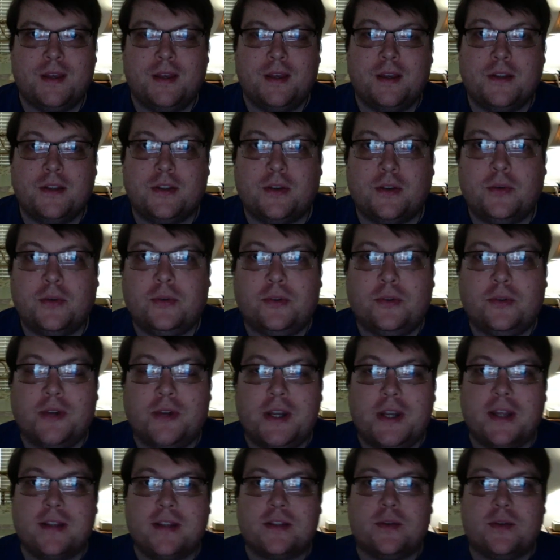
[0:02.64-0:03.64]
So
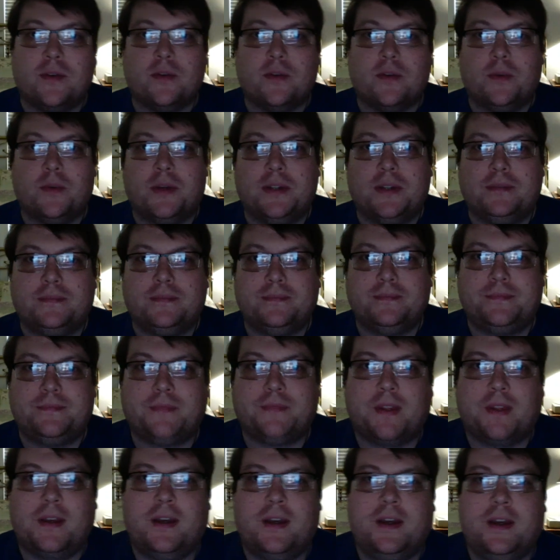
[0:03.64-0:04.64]
greetings to everyone.
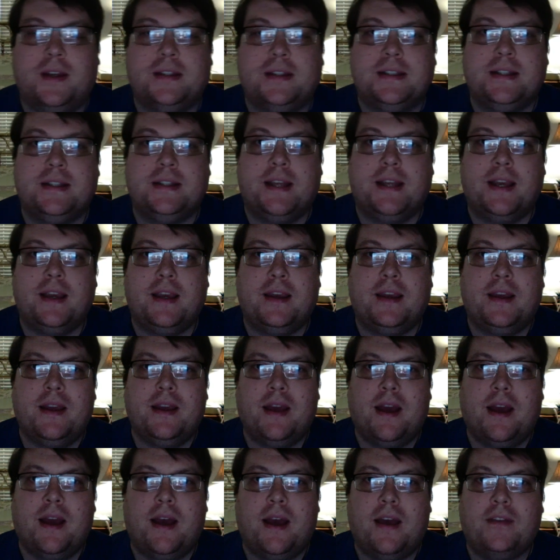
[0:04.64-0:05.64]
Today,
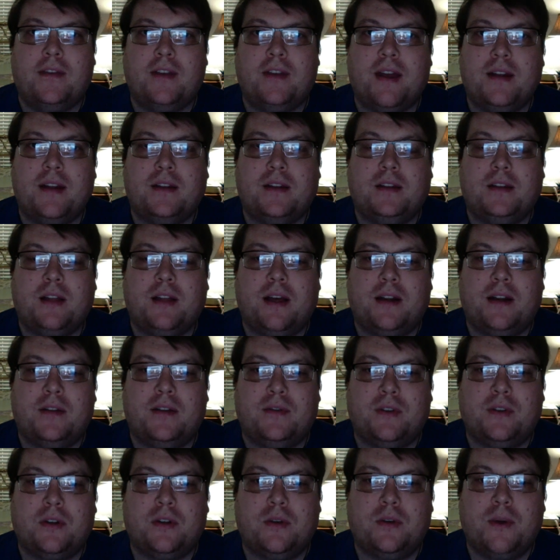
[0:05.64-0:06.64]
I've gotten a lot of
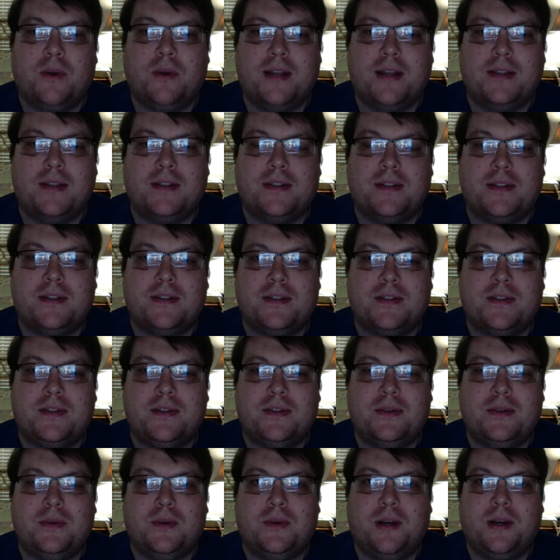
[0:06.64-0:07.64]
requests
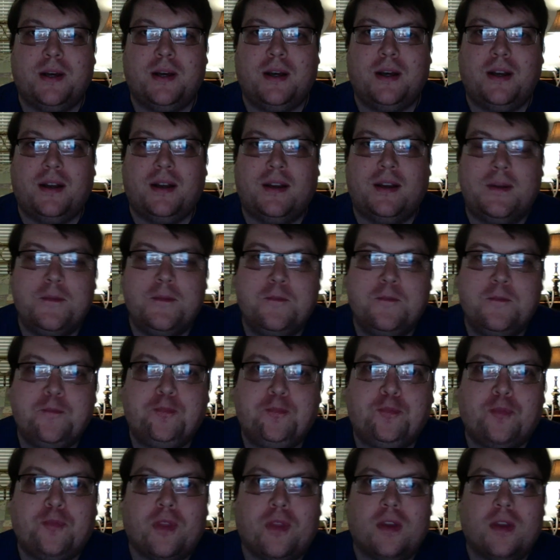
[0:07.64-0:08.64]
to
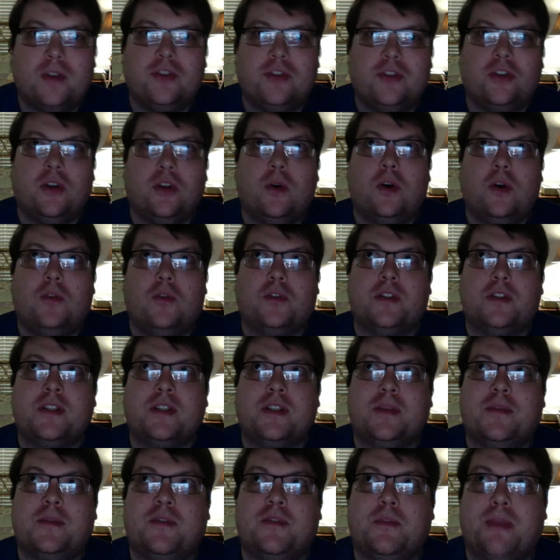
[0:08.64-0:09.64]
go over
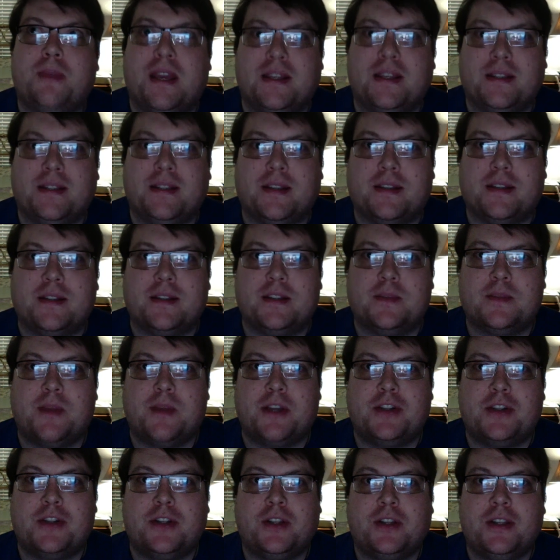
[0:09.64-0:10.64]
some of the basics,
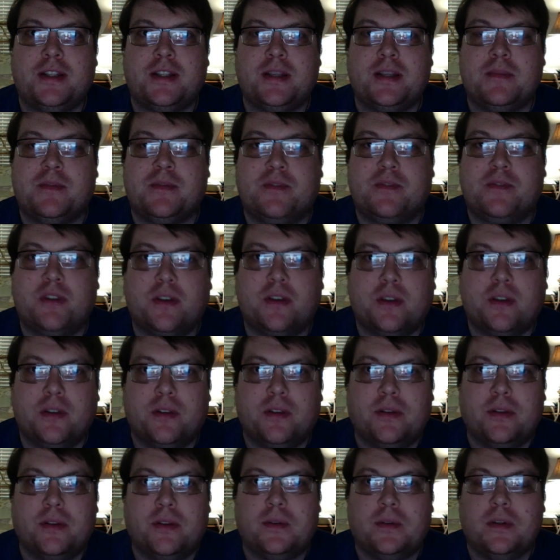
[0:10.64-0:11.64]
especially some of
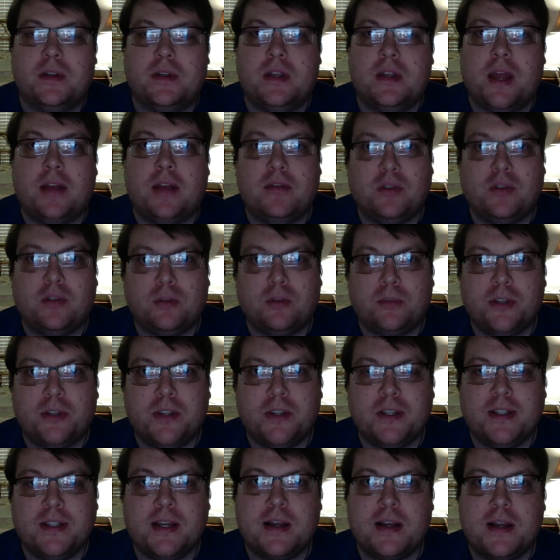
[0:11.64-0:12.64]
the ninefold
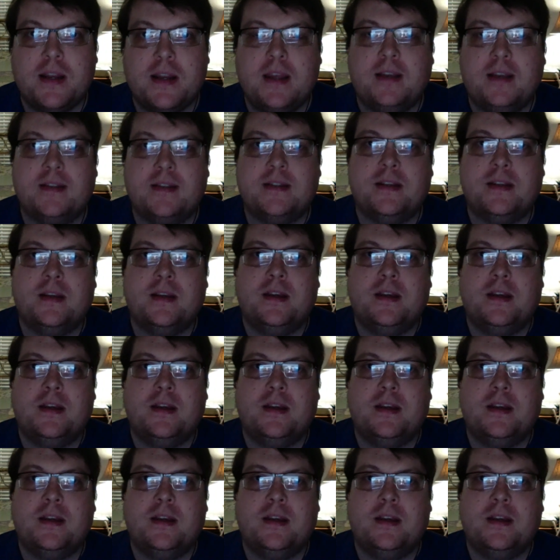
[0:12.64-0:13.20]
breathing techniques,